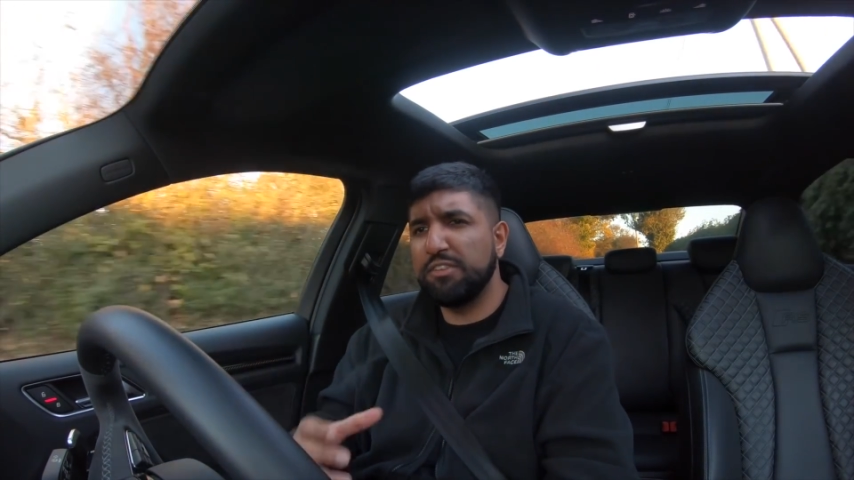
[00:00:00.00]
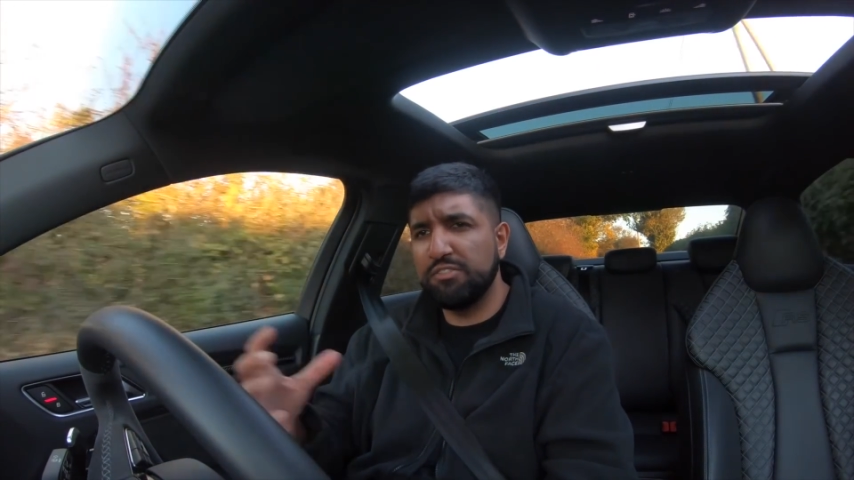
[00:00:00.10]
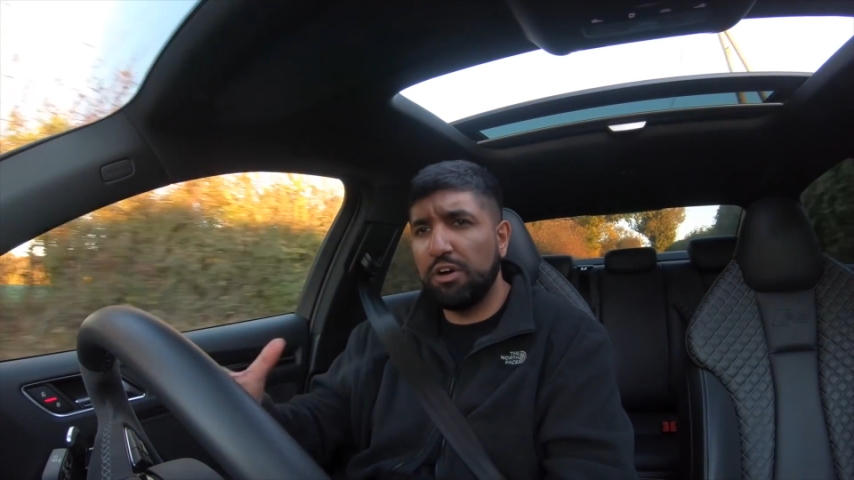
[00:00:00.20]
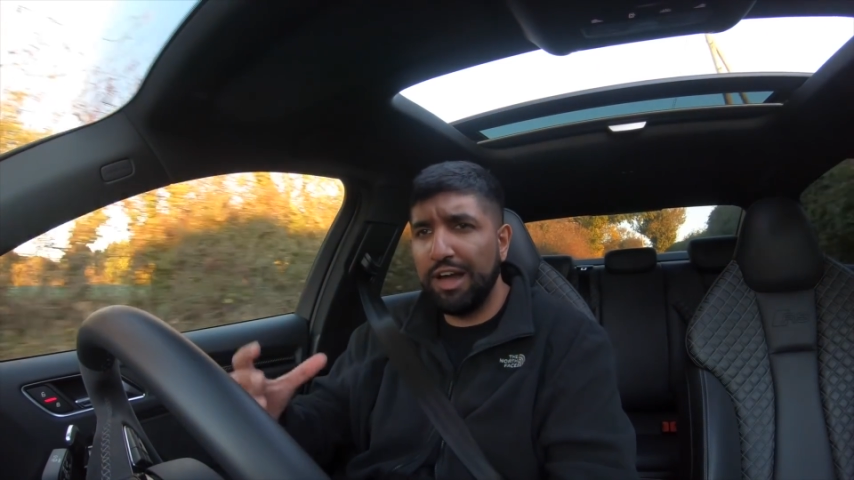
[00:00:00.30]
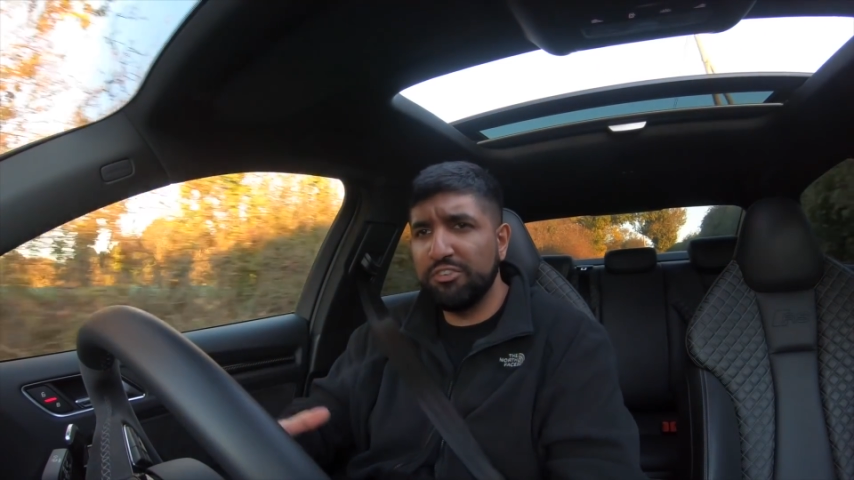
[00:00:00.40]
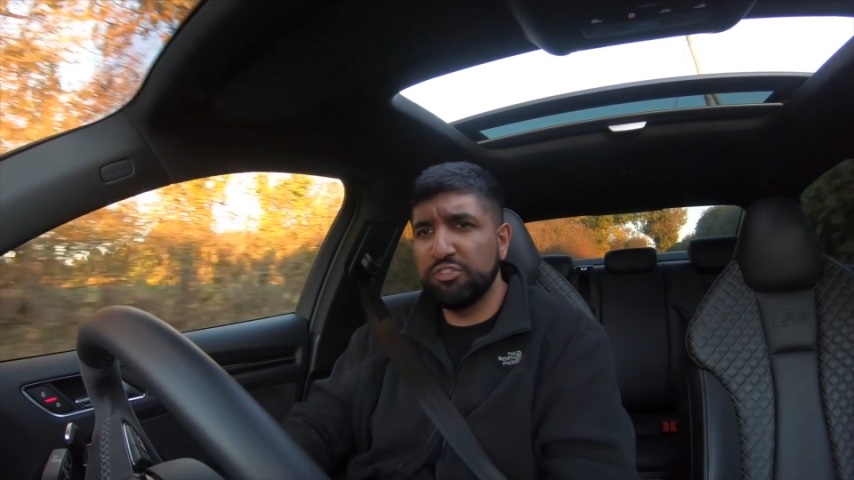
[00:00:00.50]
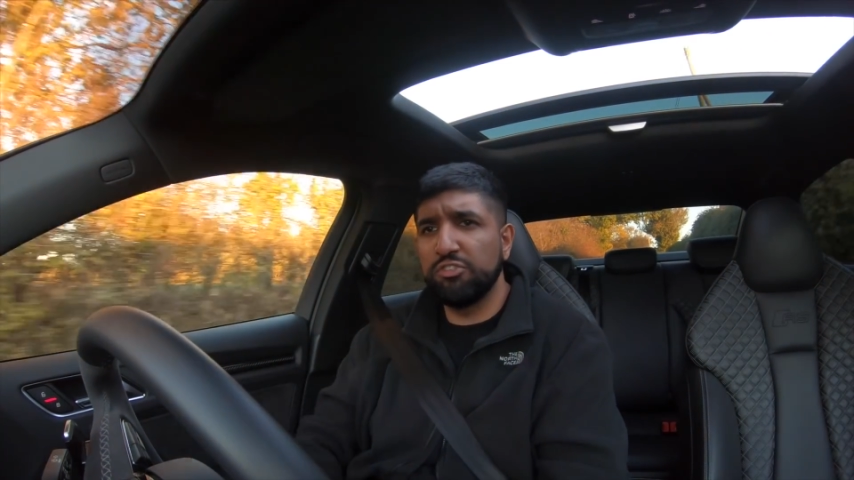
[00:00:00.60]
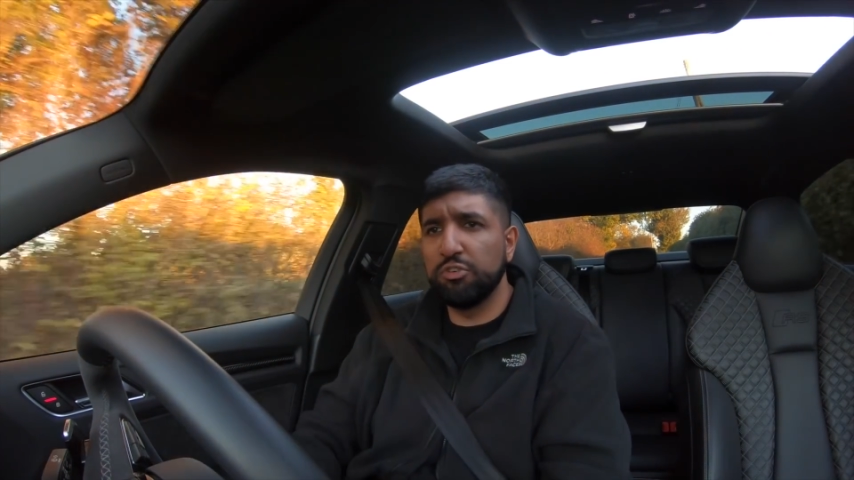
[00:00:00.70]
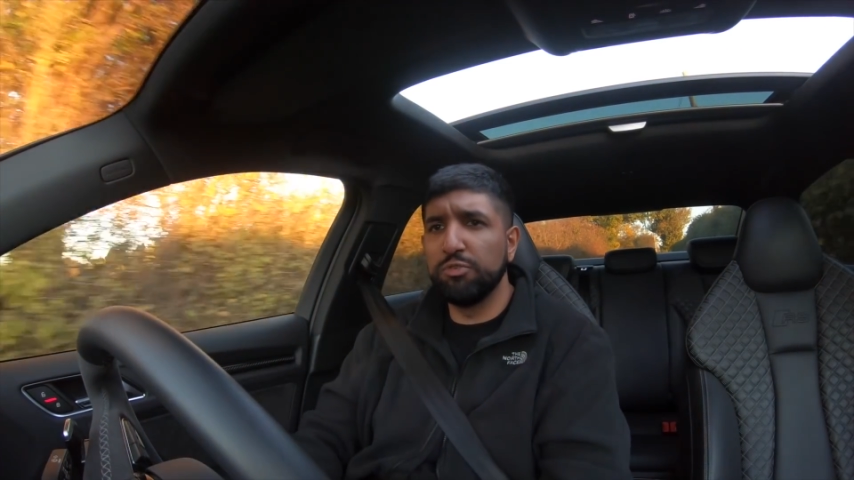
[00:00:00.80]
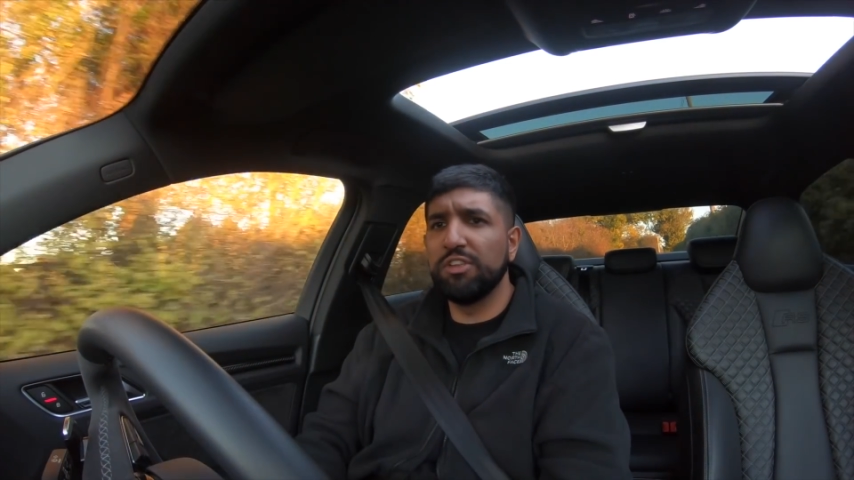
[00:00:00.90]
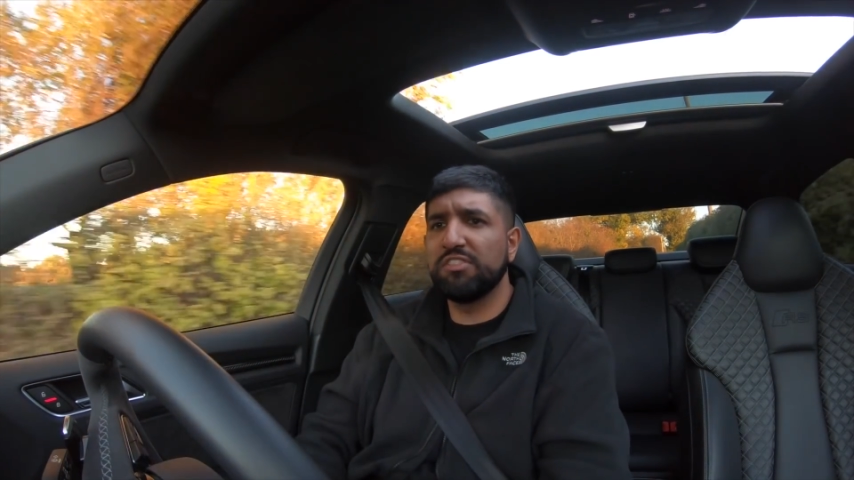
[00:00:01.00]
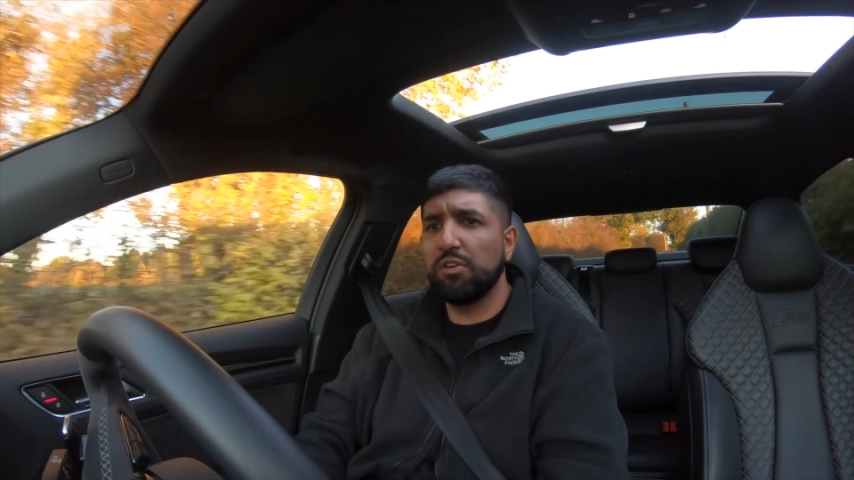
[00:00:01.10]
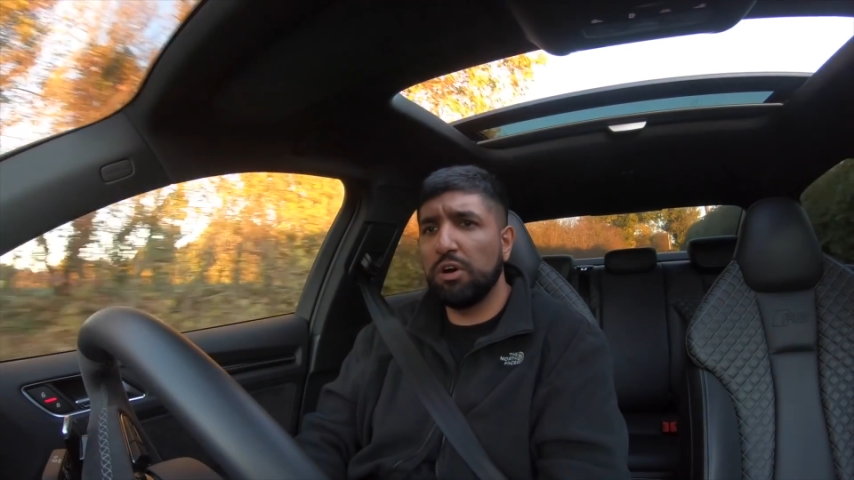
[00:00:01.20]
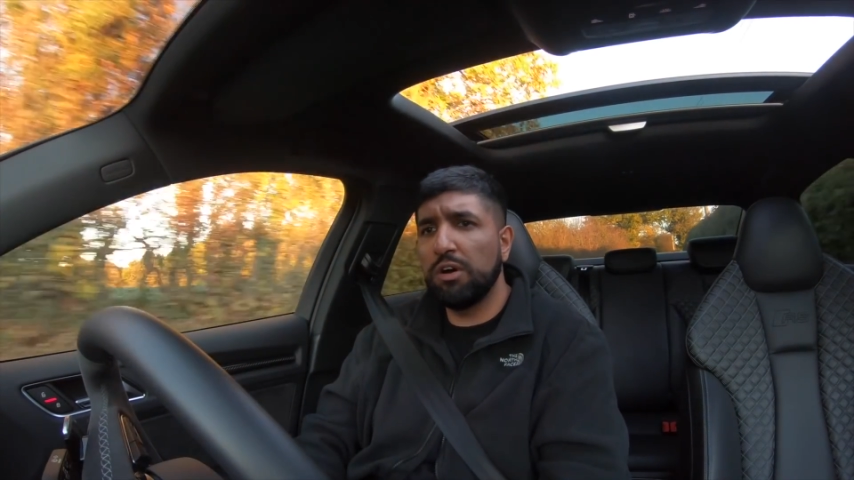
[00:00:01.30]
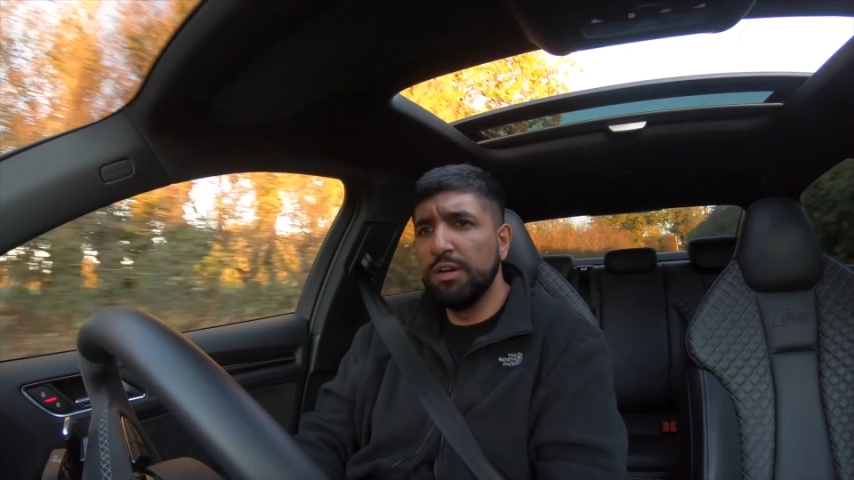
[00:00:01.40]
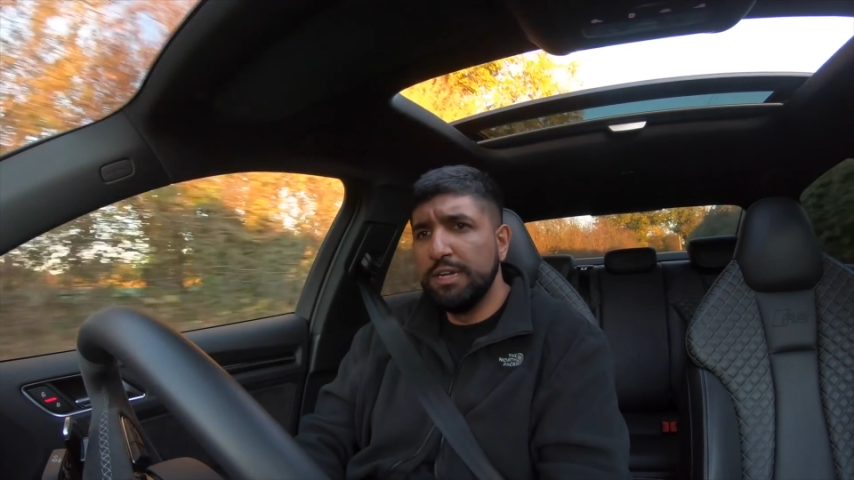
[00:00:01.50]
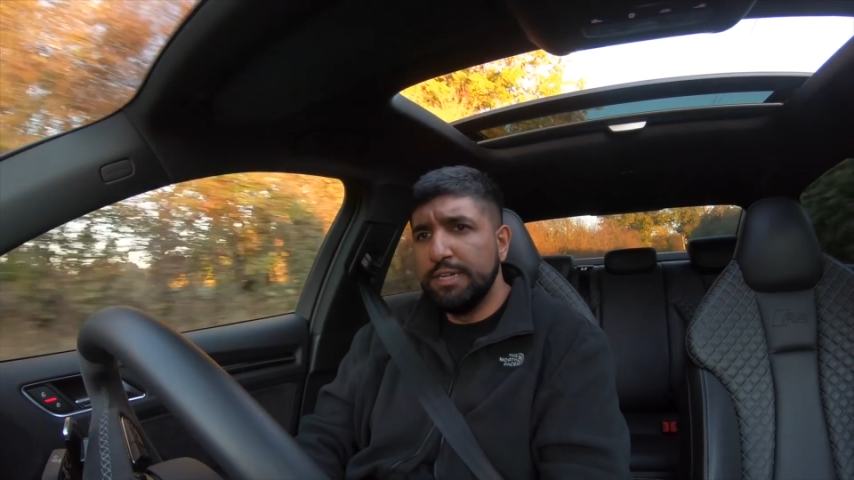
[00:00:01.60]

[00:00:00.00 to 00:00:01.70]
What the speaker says: It's not actually tuned, this car.